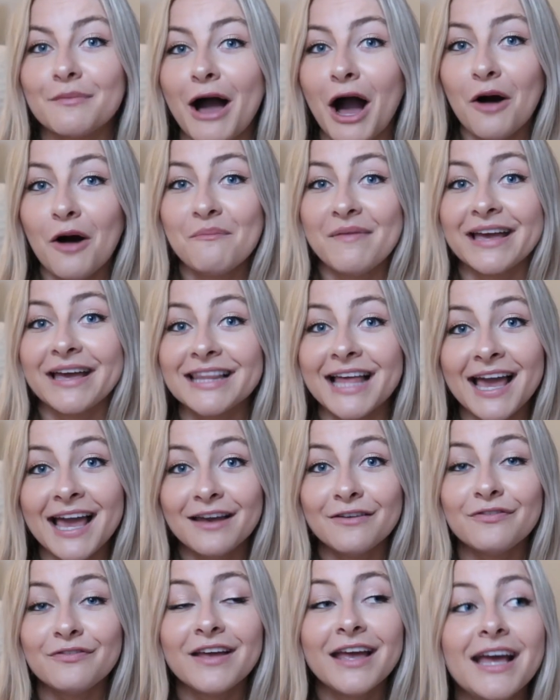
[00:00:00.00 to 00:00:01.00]
about my
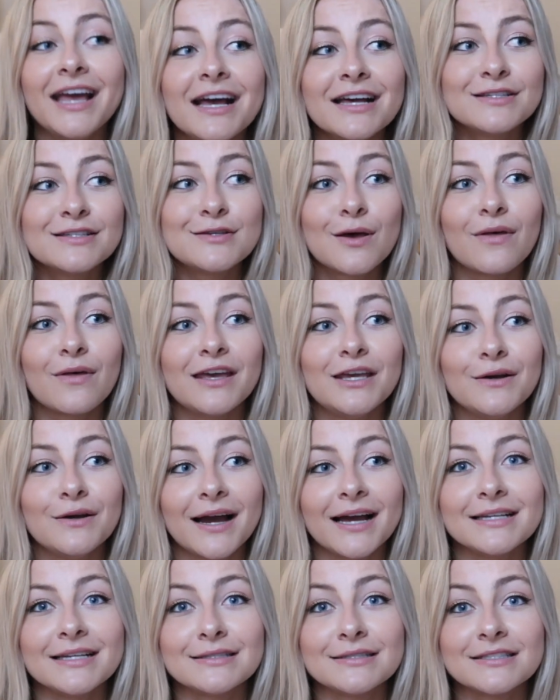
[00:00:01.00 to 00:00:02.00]
life so that you
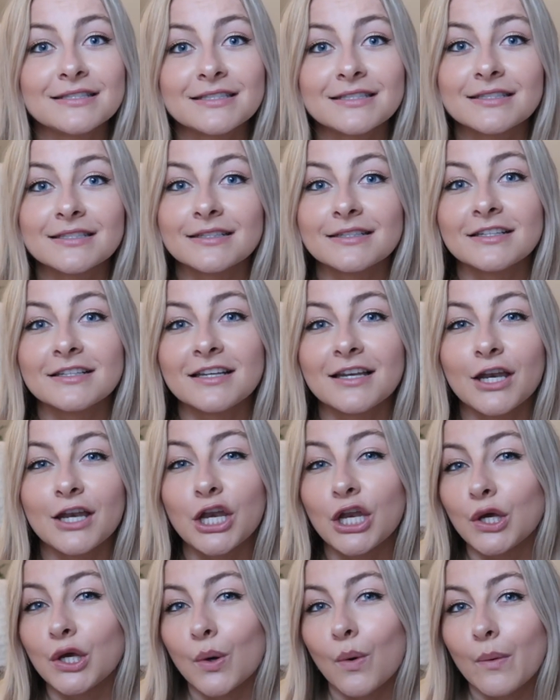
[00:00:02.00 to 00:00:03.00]
guys
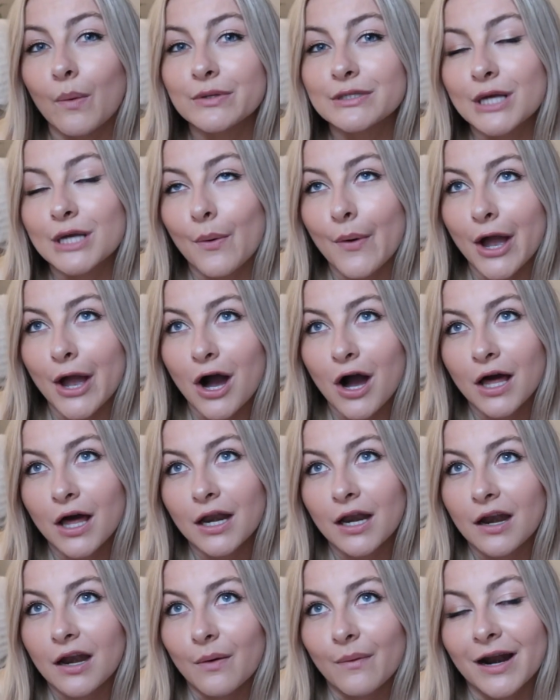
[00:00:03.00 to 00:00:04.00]
knew what was going
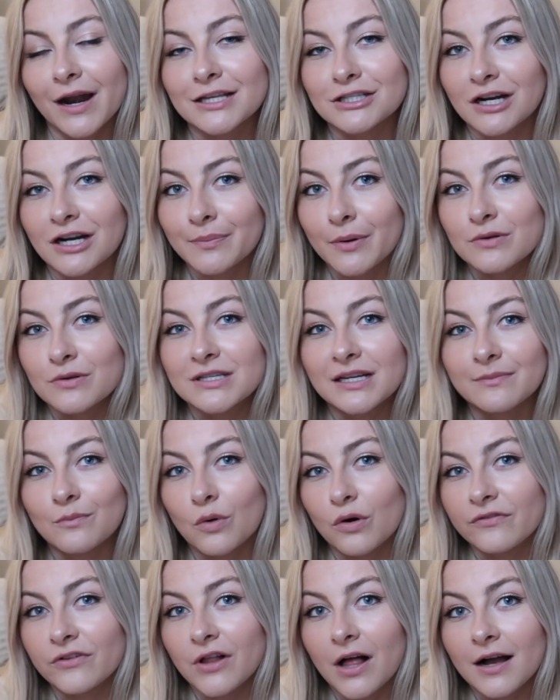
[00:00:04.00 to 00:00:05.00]
on when I started posting
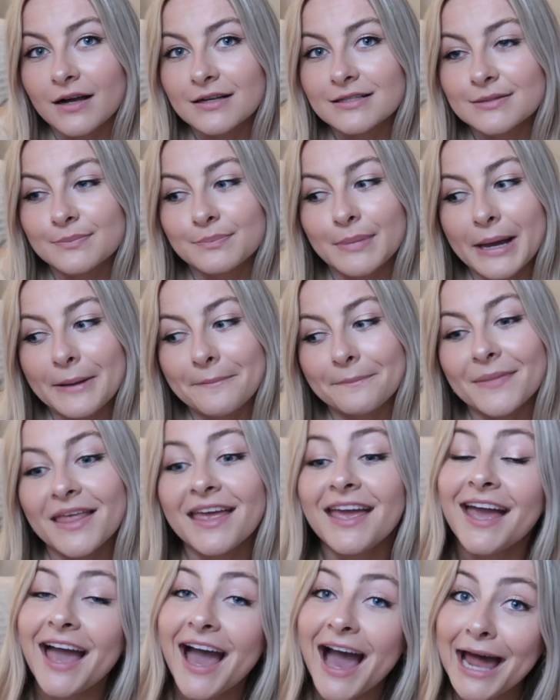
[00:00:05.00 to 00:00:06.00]
more vlogs. But
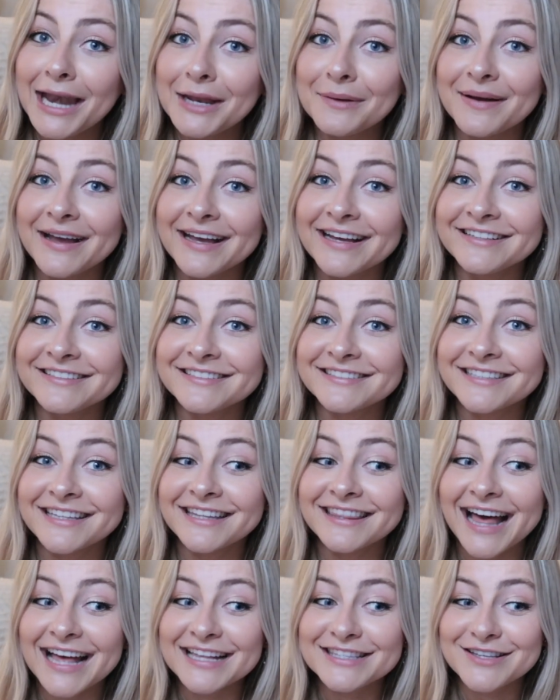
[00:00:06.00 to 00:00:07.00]
anyways,
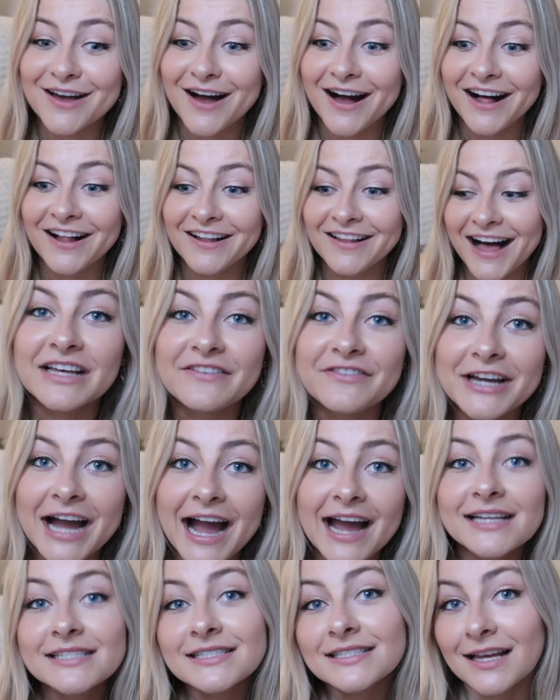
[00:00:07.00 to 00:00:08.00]
that's all. Love you
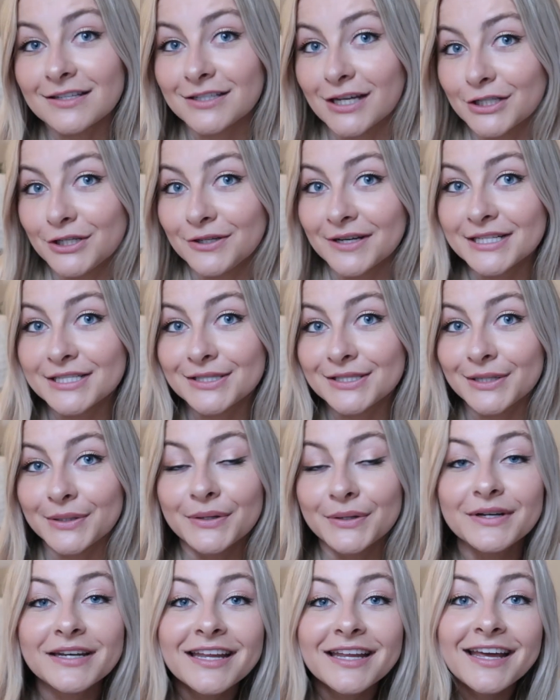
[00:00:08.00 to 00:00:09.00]
guys. I'll talk to you guys
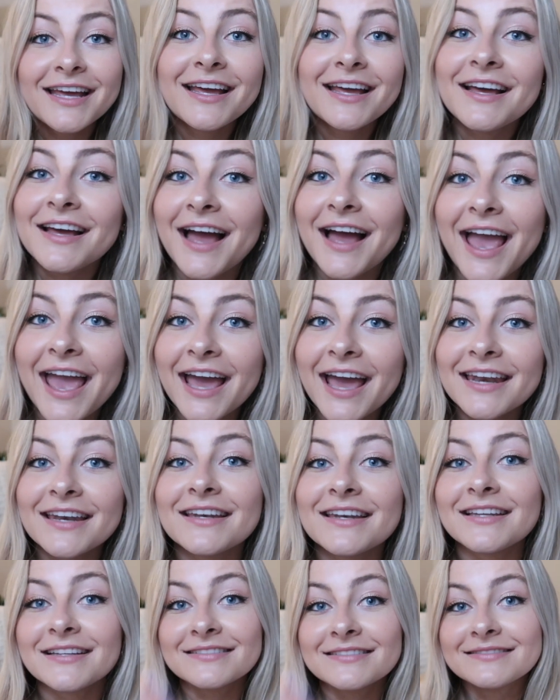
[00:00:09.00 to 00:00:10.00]
soon
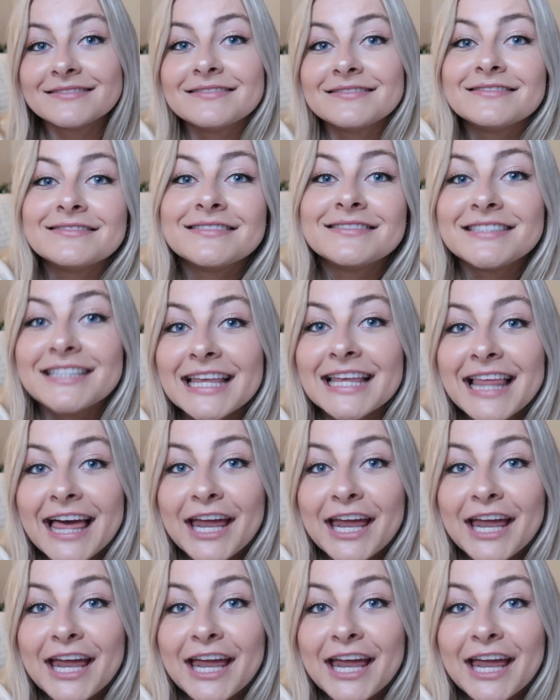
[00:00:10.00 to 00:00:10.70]
and see you